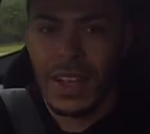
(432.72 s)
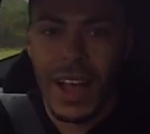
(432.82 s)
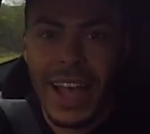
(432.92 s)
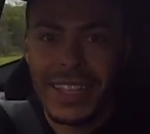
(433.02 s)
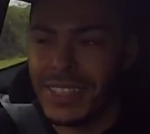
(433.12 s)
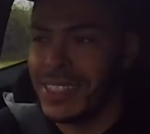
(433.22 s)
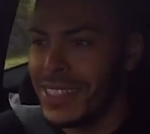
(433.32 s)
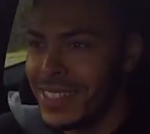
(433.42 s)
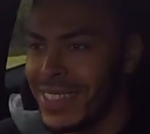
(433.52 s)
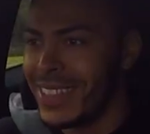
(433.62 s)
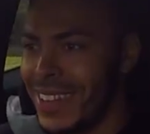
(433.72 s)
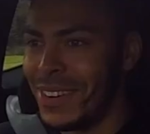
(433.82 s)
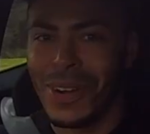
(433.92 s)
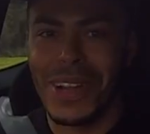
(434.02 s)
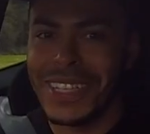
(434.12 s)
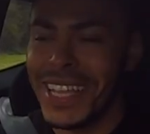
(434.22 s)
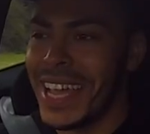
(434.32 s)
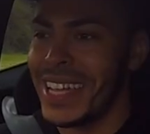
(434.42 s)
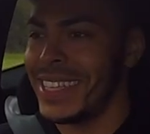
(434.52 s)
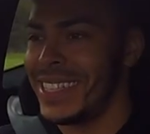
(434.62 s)
Guys, what can I
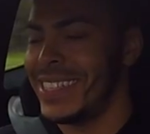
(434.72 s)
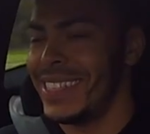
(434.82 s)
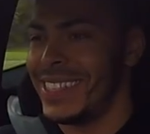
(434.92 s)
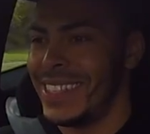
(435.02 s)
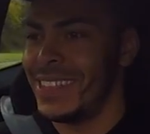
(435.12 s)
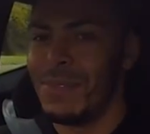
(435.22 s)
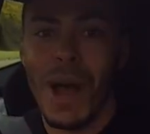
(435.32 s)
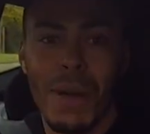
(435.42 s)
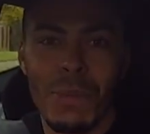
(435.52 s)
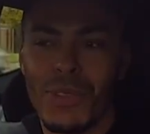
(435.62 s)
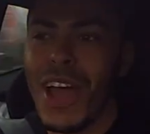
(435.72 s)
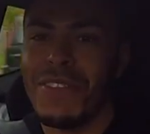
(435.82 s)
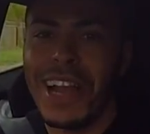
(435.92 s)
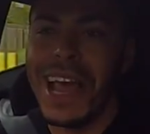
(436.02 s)
say? Mom, I'm driving a